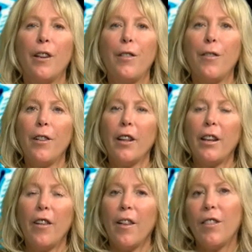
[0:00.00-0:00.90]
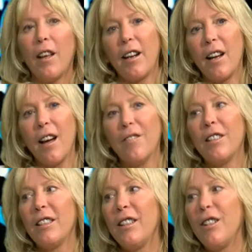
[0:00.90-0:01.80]
if you feel like you have a lot of
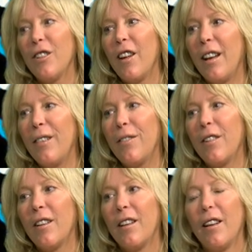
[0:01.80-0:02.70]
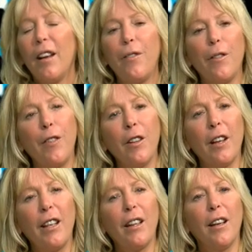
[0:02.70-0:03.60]
conflict in your life, if you feel
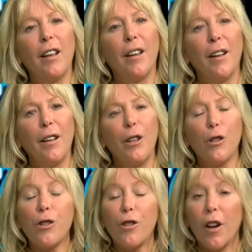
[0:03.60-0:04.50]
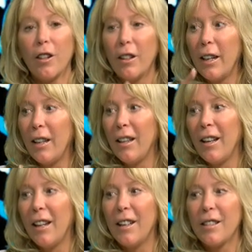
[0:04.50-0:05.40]
like you're struggling
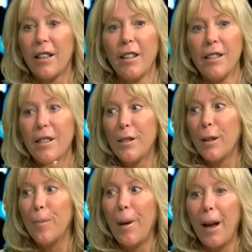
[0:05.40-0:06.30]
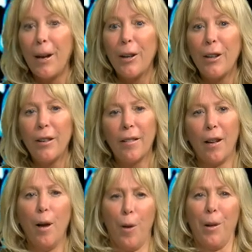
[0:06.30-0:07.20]
and it's a consistent pattern,
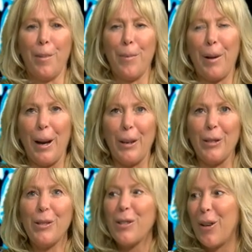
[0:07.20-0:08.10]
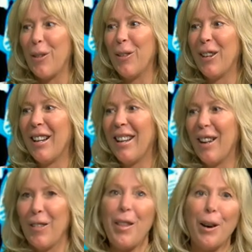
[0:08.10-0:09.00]
I'm all about patterns. So
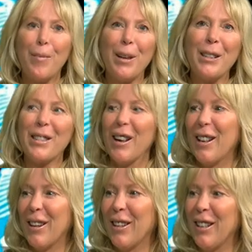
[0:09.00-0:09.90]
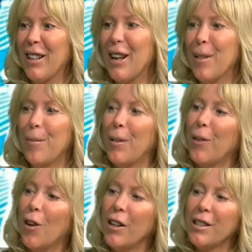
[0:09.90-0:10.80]
I'm a therapist, uh, but
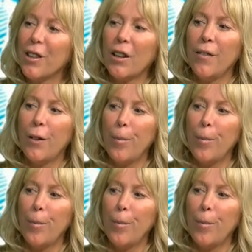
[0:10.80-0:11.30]
we're always looking for